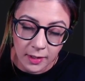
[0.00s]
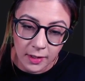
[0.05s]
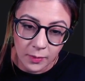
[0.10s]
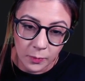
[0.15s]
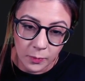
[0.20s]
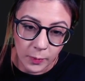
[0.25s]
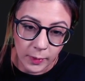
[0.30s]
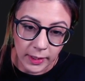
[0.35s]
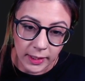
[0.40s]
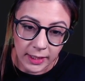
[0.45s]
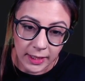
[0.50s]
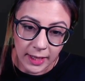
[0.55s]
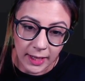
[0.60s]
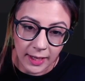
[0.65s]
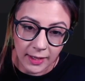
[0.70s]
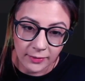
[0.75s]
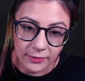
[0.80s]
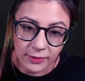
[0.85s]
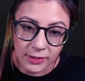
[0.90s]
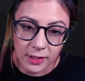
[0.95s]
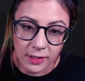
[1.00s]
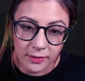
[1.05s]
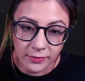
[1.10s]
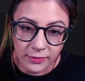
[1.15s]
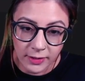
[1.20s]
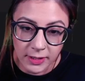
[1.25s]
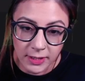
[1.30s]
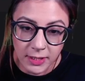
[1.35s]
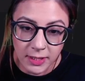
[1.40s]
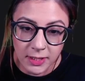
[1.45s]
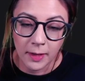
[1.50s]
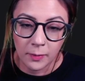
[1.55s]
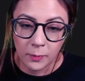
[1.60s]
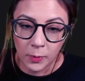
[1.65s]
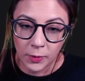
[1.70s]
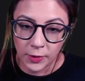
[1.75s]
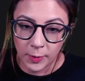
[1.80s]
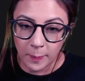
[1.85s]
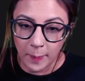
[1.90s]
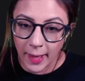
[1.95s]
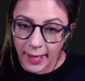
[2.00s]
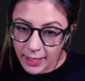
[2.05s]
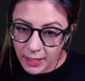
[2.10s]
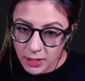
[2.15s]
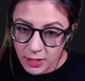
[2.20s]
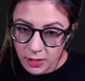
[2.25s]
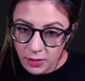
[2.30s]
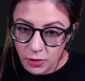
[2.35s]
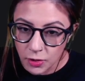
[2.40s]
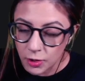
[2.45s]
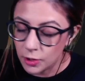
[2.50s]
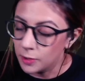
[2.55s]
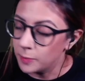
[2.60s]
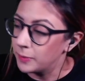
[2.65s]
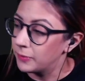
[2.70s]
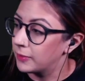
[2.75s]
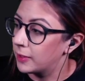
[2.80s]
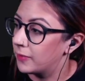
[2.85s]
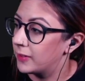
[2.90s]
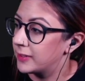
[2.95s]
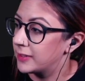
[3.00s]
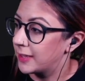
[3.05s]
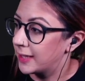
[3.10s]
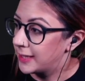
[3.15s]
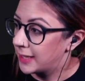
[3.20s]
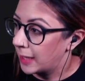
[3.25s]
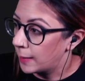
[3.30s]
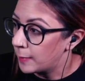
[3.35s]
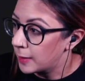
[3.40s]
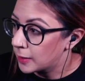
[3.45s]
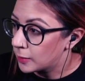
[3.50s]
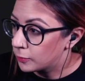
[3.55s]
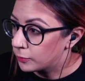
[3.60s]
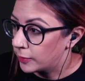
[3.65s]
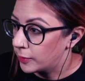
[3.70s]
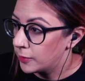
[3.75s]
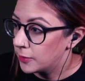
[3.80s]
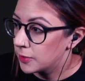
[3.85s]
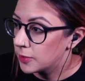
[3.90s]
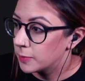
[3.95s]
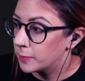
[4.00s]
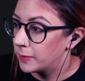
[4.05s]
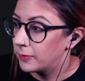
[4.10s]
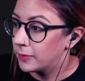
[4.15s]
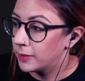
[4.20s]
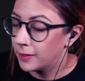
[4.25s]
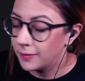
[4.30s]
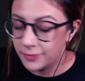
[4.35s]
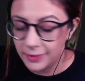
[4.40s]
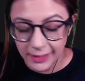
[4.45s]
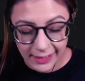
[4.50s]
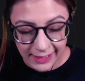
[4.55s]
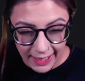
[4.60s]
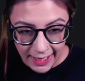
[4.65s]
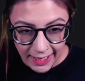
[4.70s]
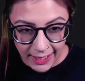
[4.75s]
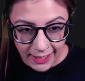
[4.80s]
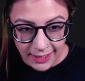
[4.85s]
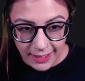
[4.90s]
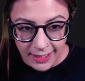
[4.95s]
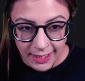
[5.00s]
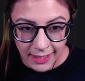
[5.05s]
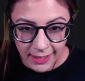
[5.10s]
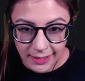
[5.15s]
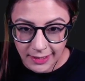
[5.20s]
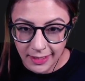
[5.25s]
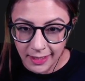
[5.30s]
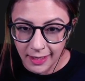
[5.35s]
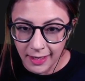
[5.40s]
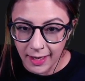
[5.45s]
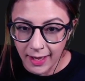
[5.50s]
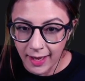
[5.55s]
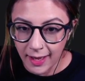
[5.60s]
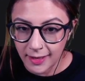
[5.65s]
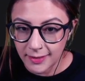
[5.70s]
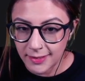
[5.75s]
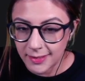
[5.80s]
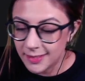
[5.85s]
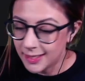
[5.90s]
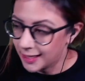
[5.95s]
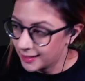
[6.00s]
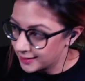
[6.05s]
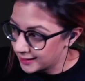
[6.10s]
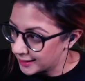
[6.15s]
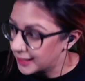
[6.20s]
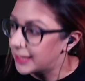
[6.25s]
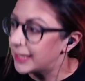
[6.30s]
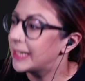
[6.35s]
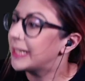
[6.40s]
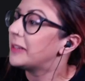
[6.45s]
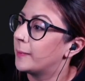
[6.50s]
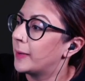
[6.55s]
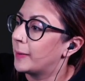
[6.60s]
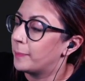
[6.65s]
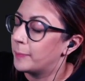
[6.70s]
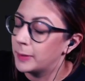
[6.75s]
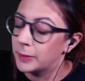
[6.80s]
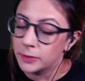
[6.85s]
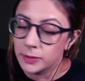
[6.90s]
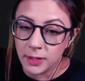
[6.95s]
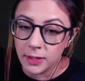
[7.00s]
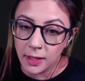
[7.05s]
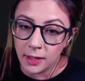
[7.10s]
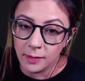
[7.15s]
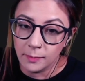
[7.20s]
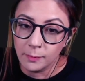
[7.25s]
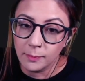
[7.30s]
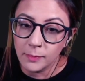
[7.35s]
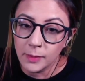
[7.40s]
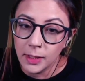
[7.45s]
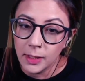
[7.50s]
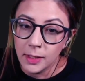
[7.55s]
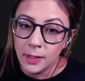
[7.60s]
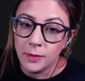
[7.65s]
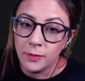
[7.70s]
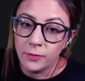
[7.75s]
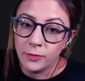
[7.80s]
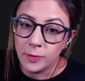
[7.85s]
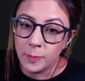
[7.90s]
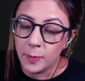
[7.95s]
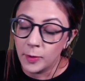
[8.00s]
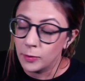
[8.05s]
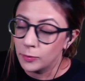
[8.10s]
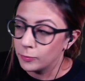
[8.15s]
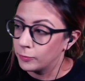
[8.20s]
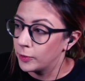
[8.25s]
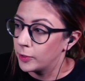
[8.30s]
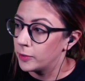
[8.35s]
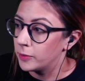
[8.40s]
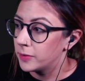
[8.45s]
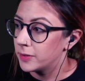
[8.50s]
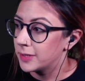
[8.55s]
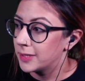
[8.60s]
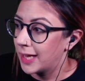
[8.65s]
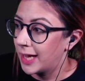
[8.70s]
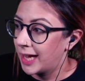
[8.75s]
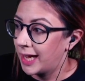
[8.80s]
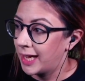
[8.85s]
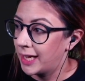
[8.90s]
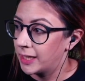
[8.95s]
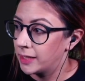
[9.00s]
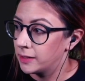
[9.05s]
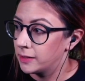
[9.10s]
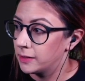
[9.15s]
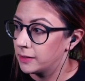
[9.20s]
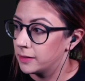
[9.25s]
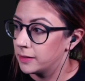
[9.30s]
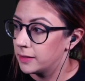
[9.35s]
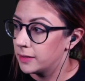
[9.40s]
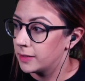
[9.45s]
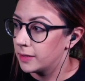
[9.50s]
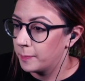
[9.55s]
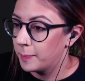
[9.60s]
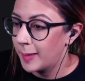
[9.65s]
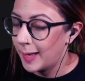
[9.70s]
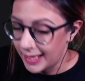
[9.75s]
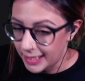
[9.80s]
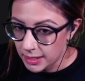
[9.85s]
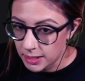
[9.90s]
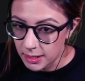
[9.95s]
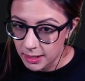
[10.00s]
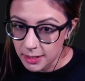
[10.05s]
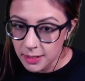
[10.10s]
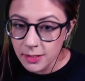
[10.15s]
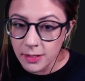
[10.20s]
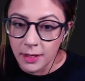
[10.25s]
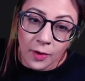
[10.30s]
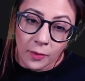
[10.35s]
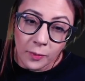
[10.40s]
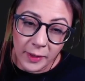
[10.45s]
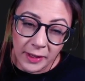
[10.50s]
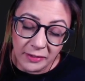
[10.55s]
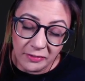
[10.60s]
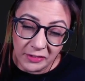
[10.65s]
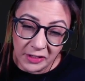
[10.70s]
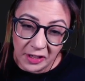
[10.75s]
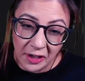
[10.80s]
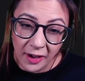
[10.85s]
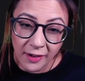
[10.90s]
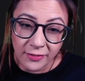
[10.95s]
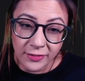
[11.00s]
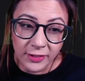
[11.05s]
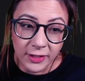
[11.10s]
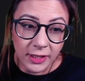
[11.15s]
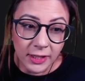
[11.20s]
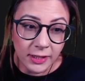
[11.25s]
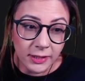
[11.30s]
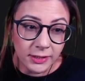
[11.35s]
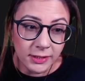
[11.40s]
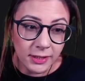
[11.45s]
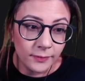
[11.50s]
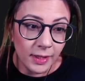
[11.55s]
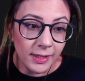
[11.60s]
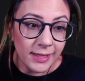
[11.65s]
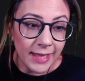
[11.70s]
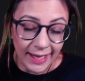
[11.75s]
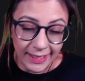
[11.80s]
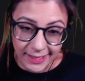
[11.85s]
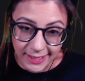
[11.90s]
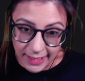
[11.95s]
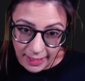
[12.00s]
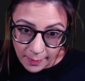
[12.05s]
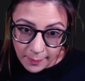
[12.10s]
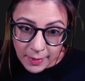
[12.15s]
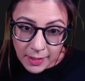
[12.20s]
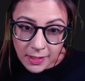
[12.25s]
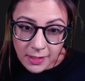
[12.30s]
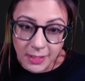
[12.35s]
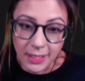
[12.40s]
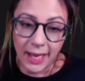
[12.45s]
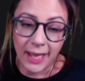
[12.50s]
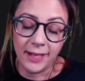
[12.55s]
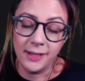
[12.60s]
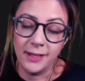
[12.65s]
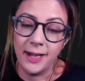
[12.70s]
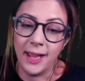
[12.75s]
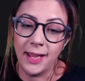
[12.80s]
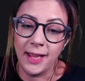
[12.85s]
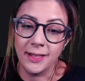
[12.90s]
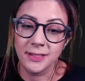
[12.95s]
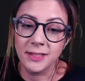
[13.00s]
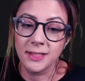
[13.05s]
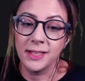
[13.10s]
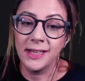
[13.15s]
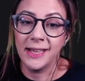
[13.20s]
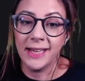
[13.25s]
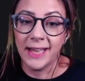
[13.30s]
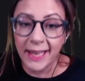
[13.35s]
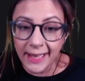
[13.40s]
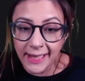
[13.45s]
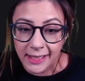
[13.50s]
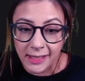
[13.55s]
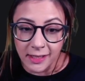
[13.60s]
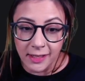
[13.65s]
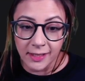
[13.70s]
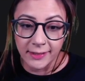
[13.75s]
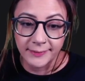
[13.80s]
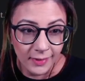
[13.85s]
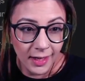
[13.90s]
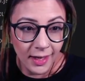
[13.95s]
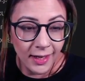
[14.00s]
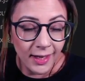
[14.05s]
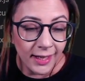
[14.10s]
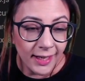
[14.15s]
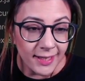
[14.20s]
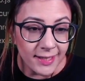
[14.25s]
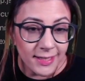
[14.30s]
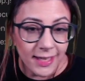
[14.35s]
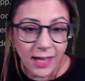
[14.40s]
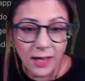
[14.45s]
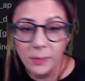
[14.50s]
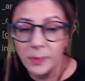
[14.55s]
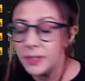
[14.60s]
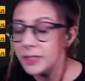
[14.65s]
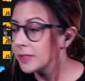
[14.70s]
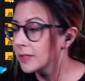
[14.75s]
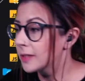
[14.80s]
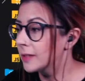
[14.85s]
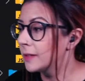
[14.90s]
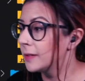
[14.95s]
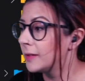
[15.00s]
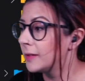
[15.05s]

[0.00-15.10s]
We have covered what the pages do. We've covered dynamic routes. We've covered getting data statically at build time for both routes and pages. We've covered Next image and Next link. And I guess now we just